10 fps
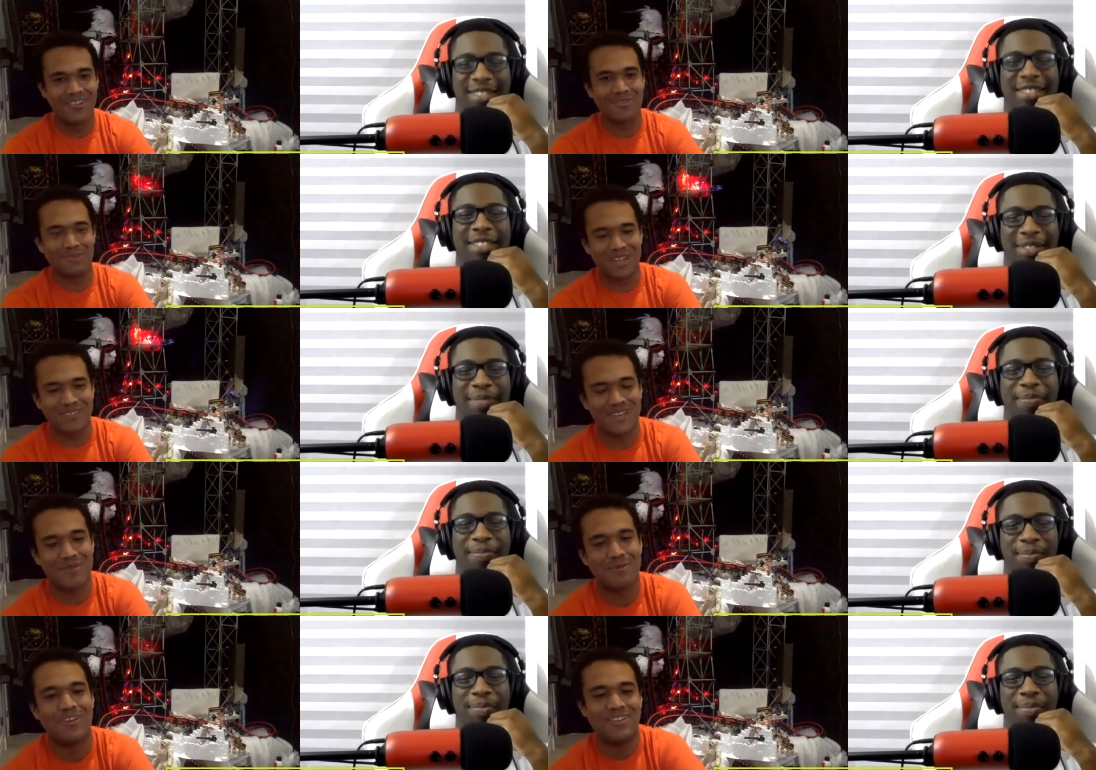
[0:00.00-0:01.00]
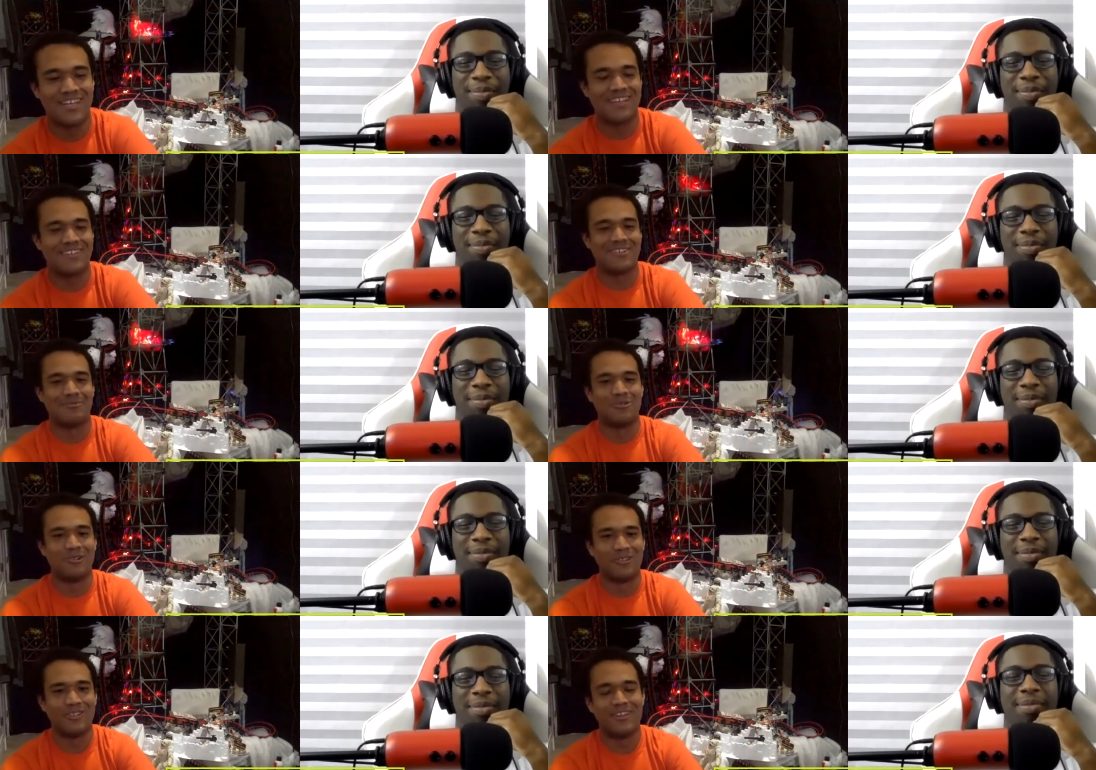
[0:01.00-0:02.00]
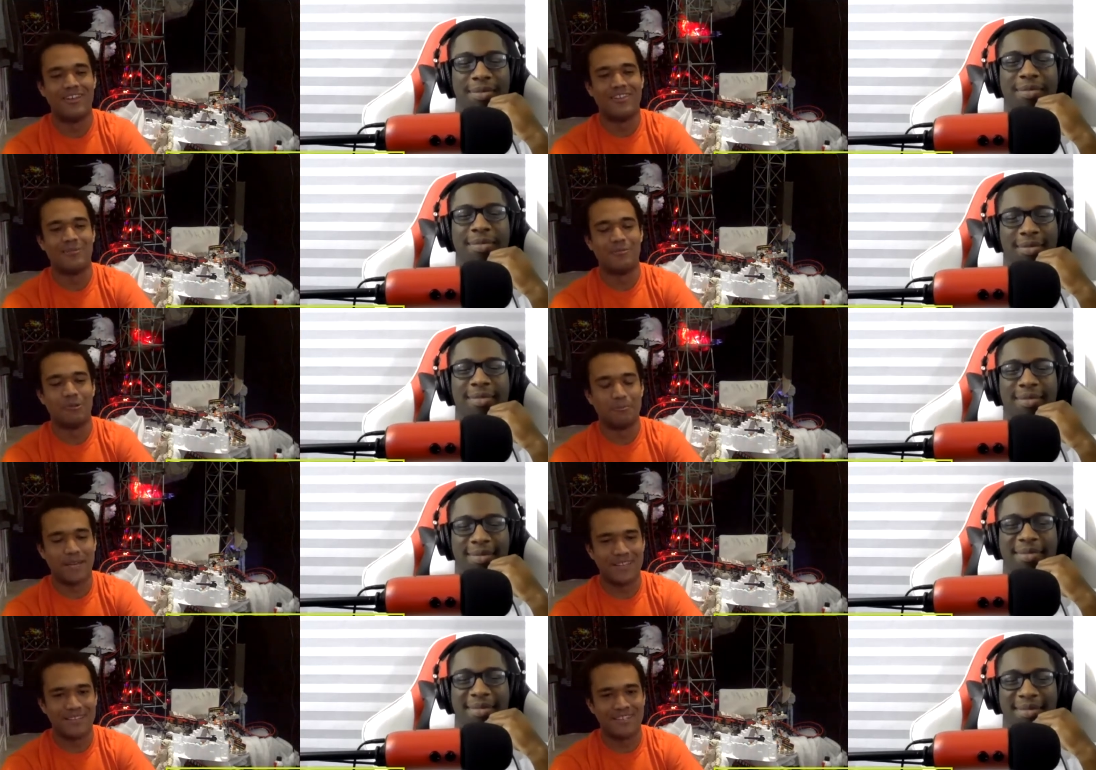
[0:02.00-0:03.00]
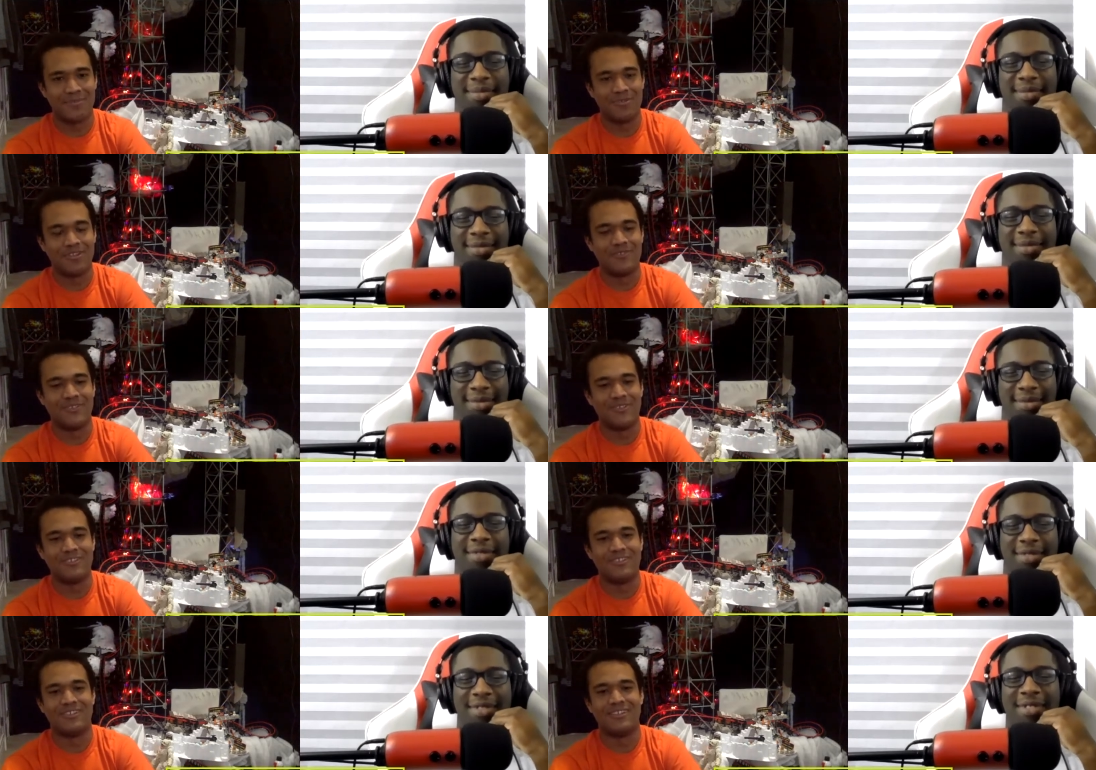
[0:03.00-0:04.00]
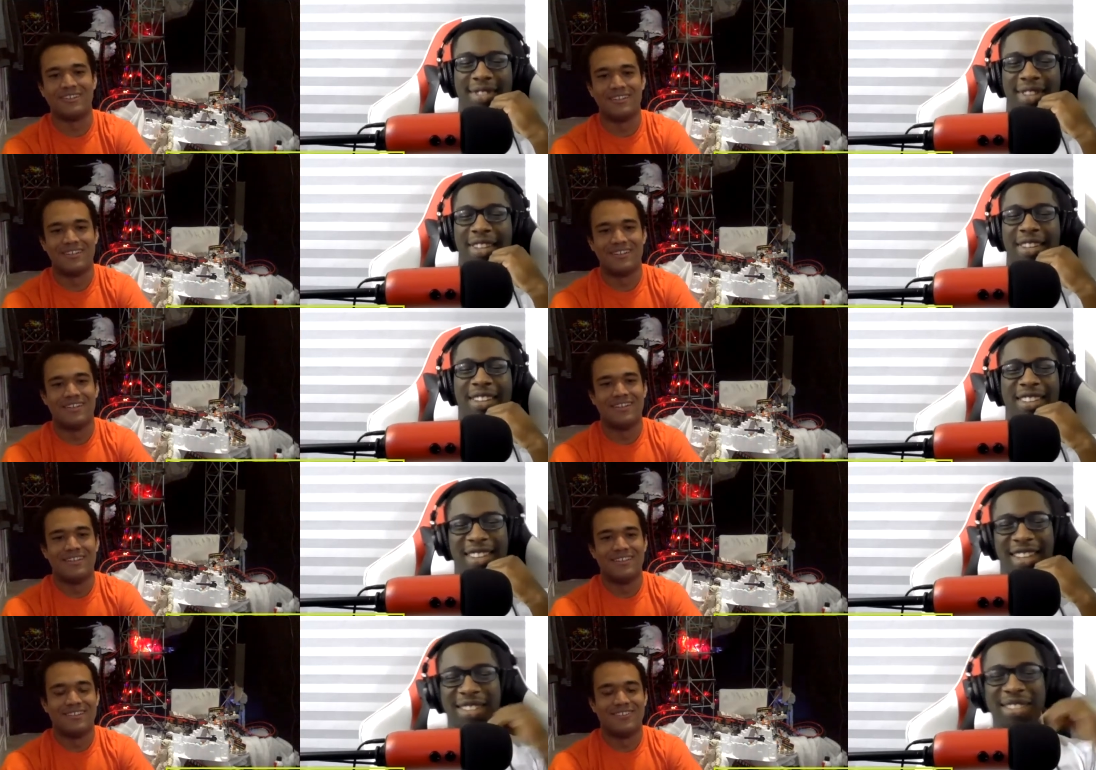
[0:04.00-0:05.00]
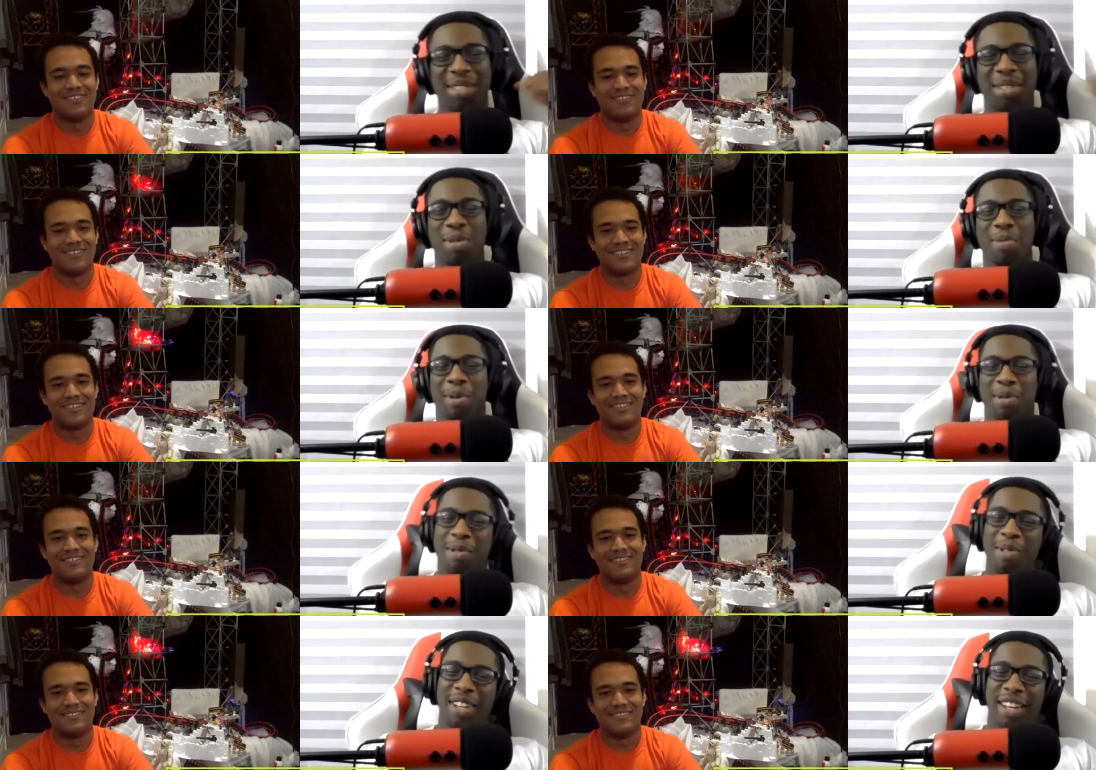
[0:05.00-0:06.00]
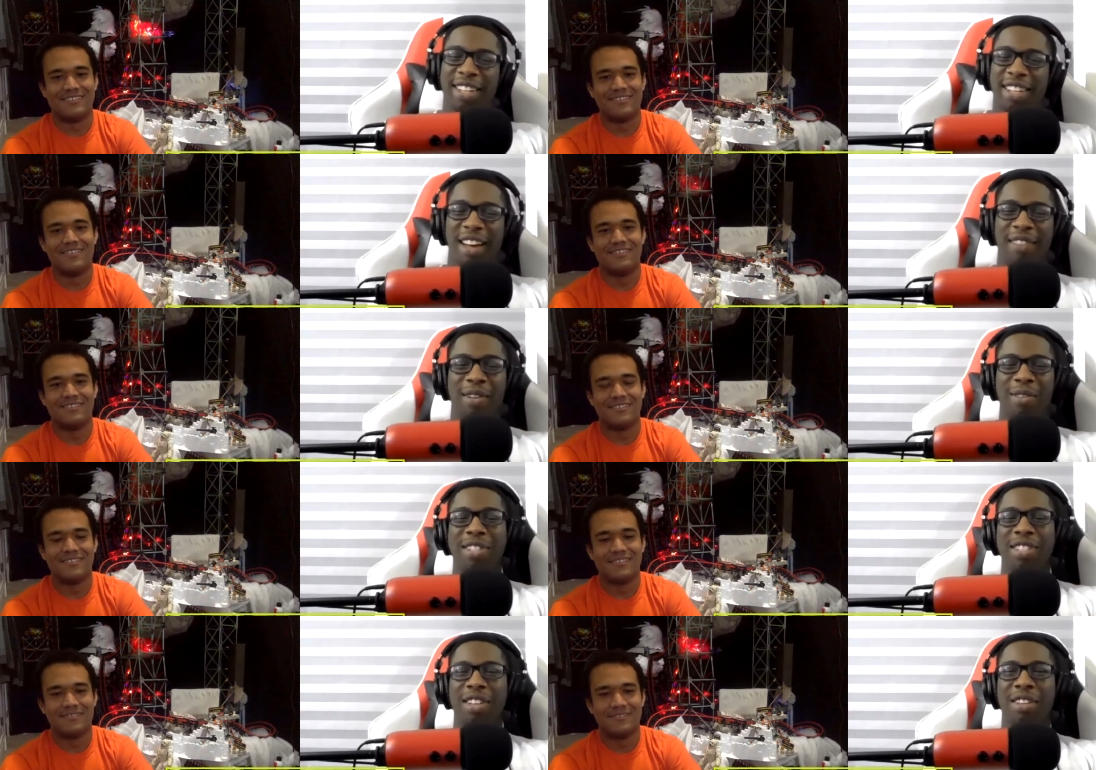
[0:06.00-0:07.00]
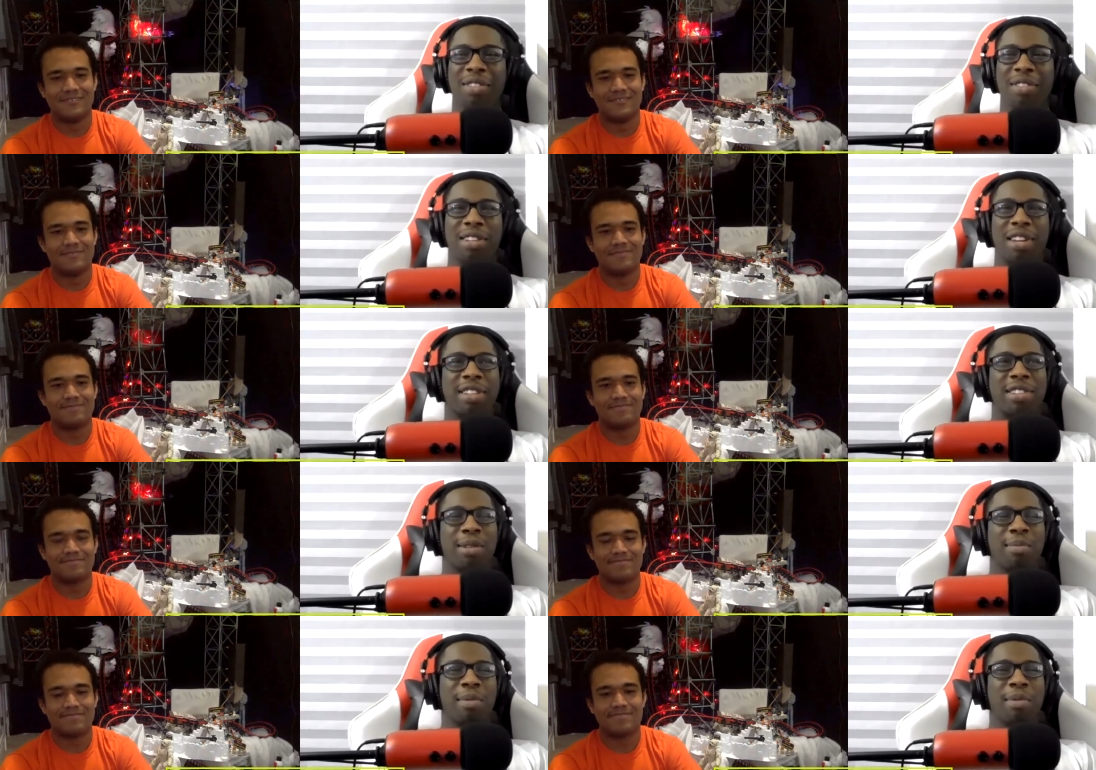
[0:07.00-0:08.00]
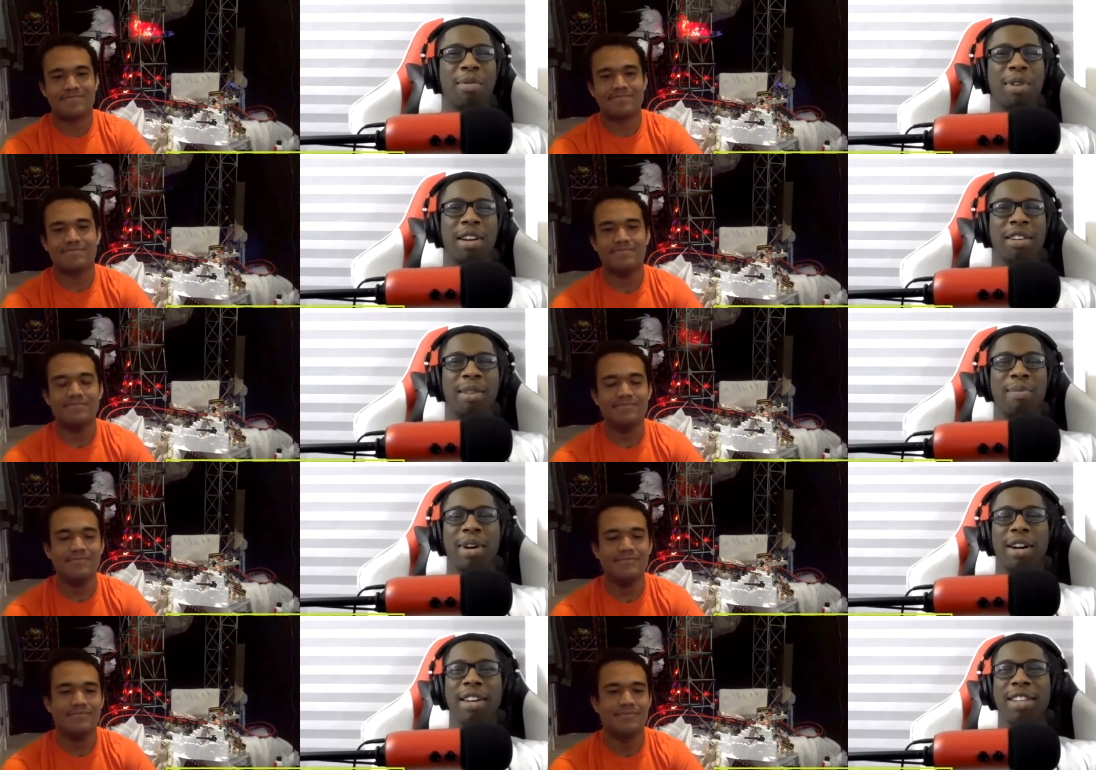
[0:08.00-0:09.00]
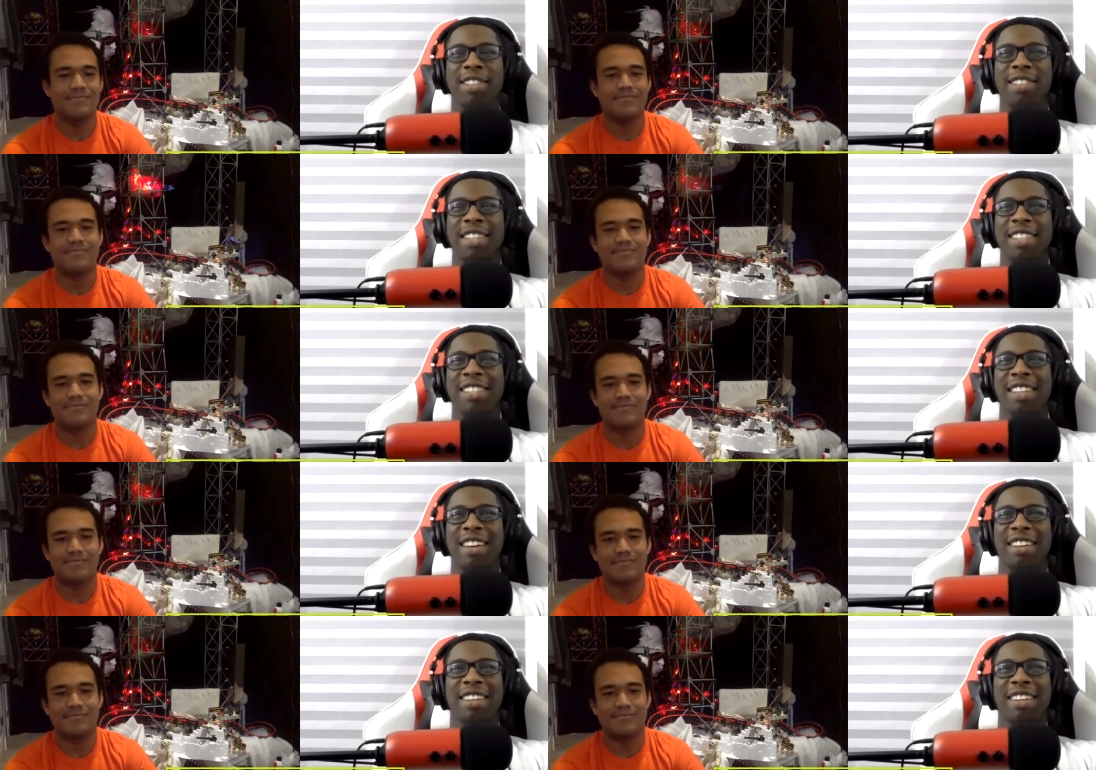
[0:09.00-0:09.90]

Speaker 1: But mm-hmm. I thought about getting some cool some cool paint schemes in the future.
Speaker 2: Yeah, that looks super cool. Like I've always loved the K'nex. I remember when I got mine. It's like